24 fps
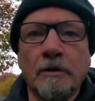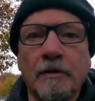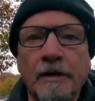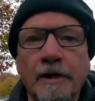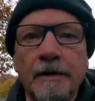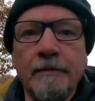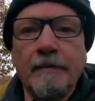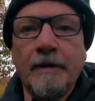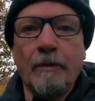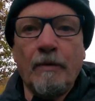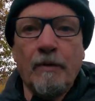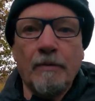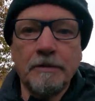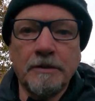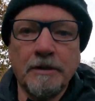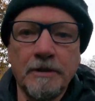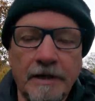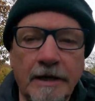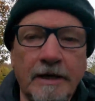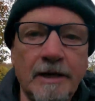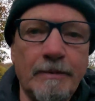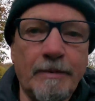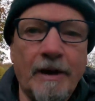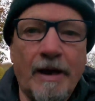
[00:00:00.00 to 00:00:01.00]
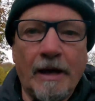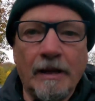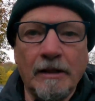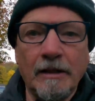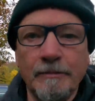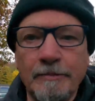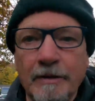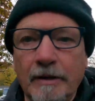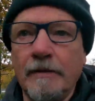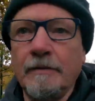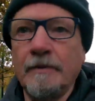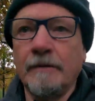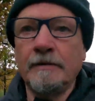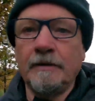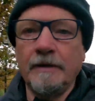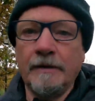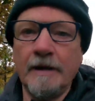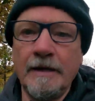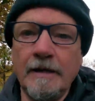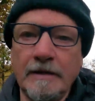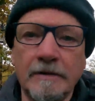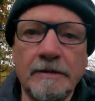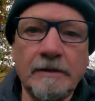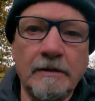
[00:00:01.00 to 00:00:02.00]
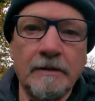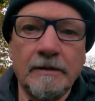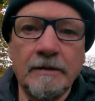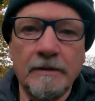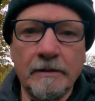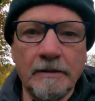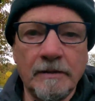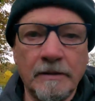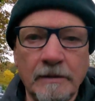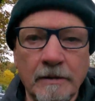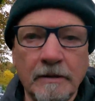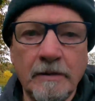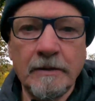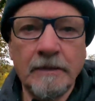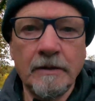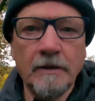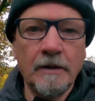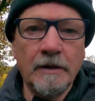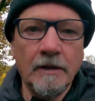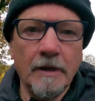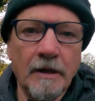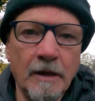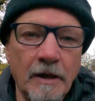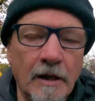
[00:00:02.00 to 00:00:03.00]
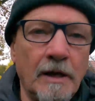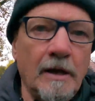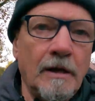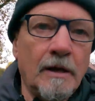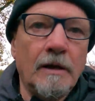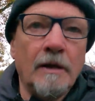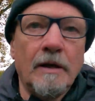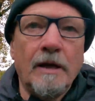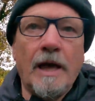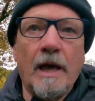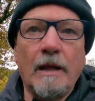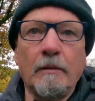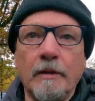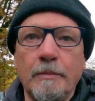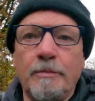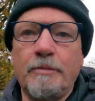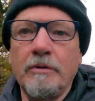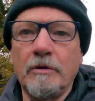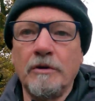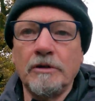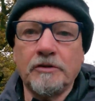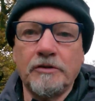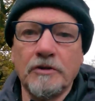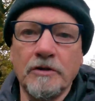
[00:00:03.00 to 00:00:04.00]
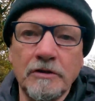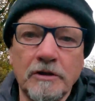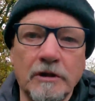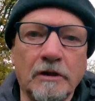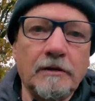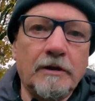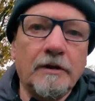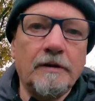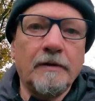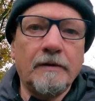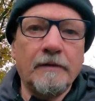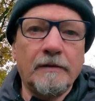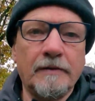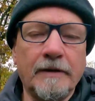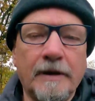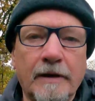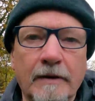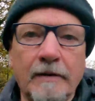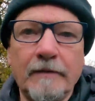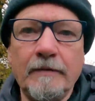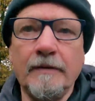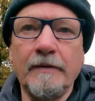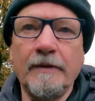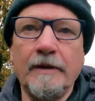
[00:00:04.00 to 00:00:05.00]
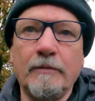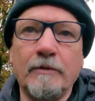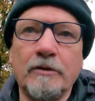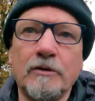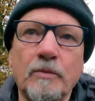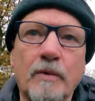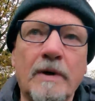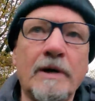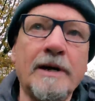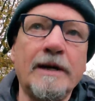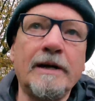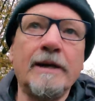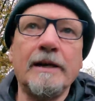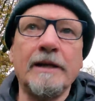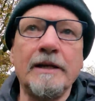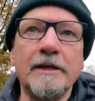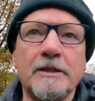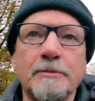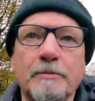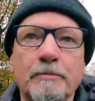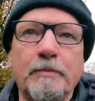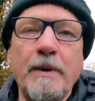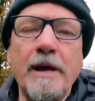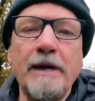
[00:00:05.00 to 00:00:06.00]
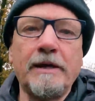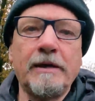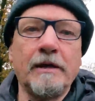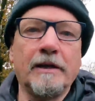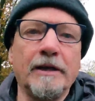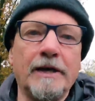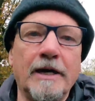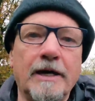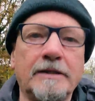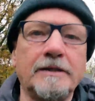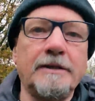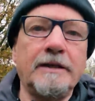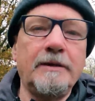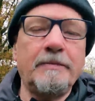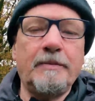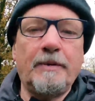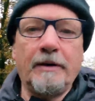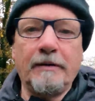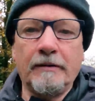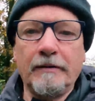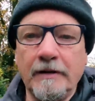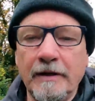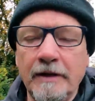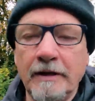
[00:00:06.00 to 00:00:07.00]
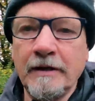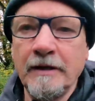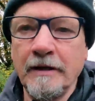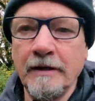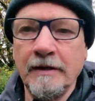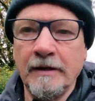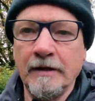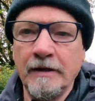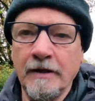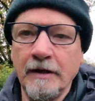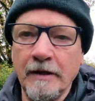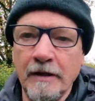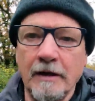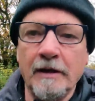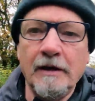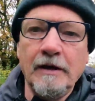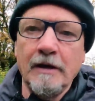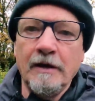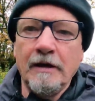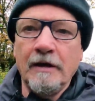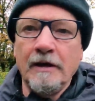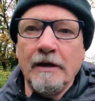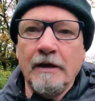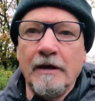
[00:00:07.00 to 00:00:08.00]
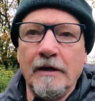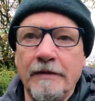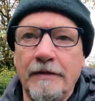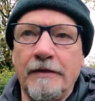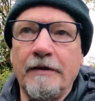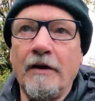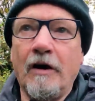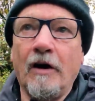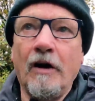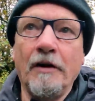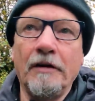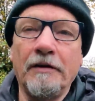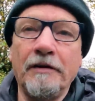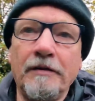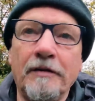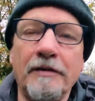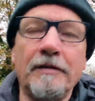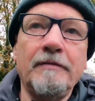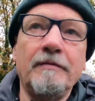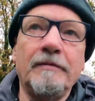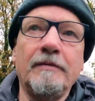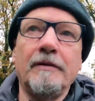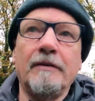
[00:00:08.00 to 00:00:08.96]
So anyway, what was I saying about Albert? Yes, help the poor struggler. Now, it was widely speculated, apparently, that